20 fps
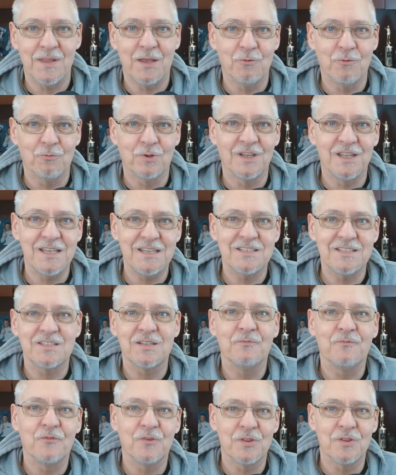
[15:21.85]
They release
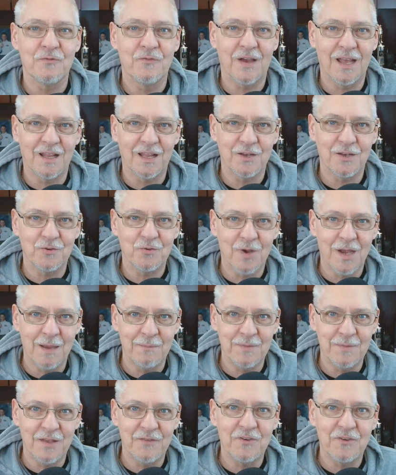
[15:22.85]
them for the violent
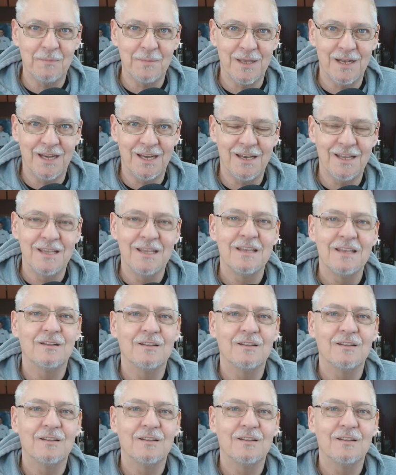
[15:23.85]
crime they've committed